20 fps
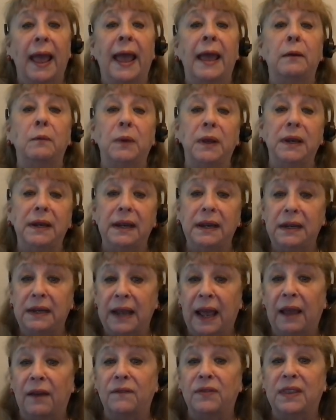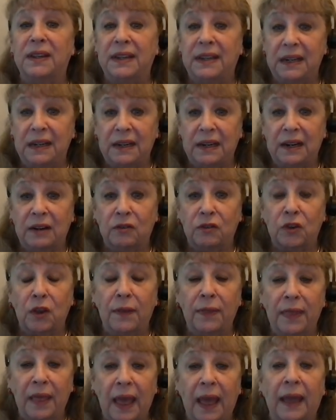and we need to have the details
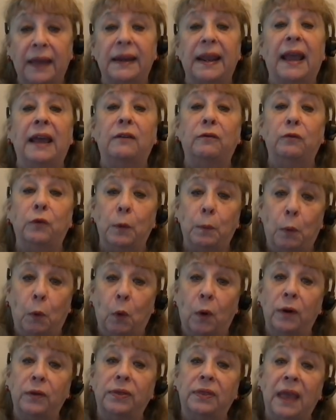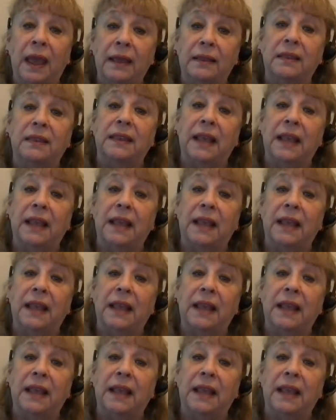on that and report that.